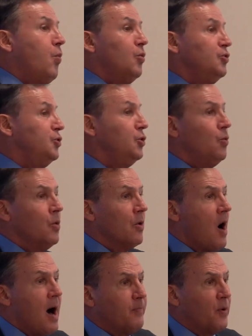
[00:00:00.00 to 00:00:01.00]
you
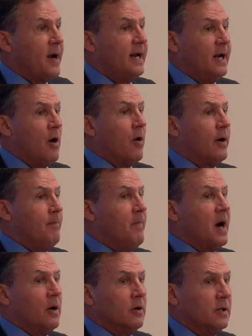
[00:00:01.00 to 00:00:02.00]
were operating on a
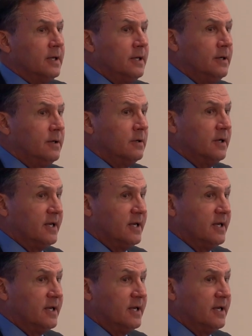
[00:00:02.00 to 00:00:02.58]
Maryland